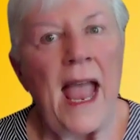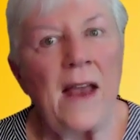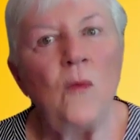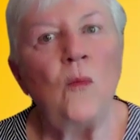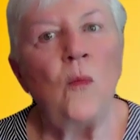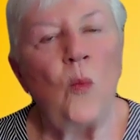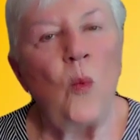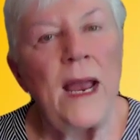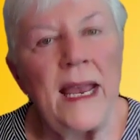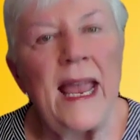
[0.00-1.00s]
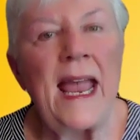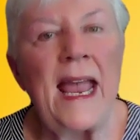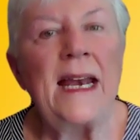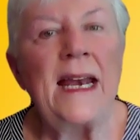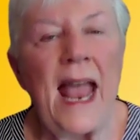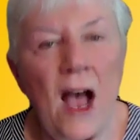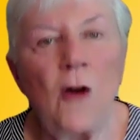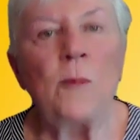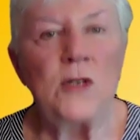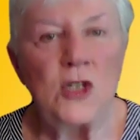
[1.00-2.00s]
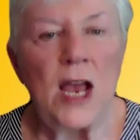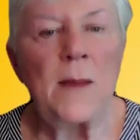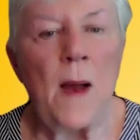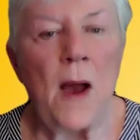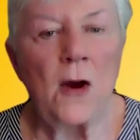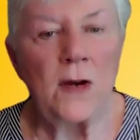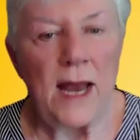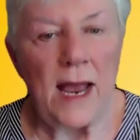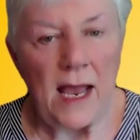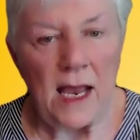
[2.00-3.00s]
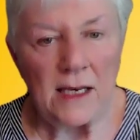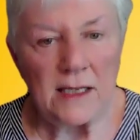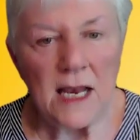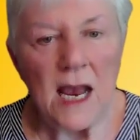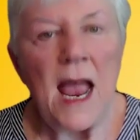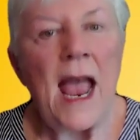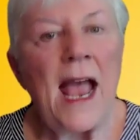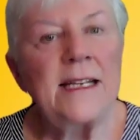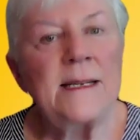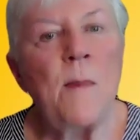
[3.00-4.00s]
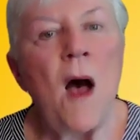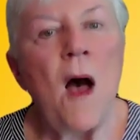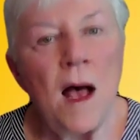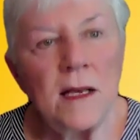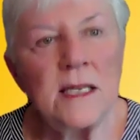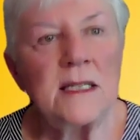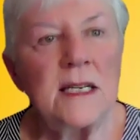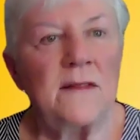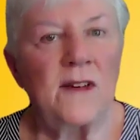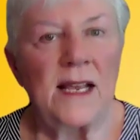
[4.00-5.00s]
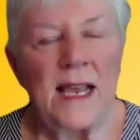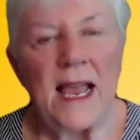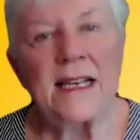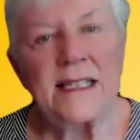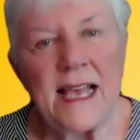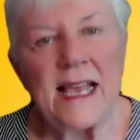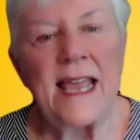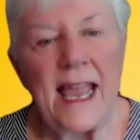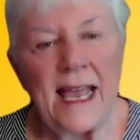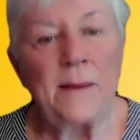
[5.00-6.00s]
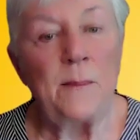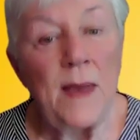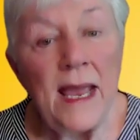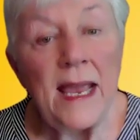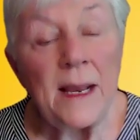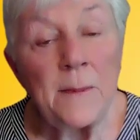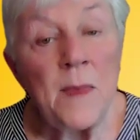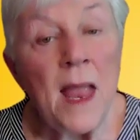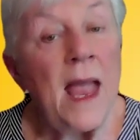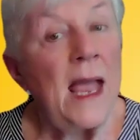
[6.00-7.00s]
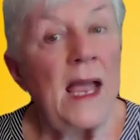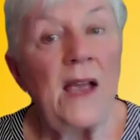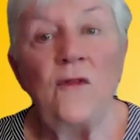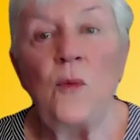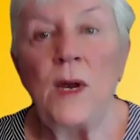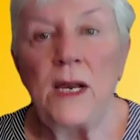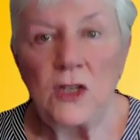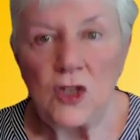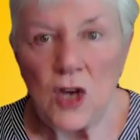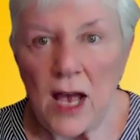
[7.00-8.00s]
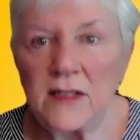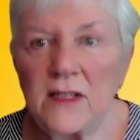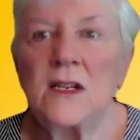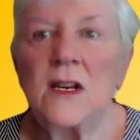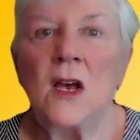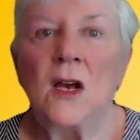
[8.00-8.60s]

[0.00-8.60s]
And we can help shape our days as positively as they can be if we just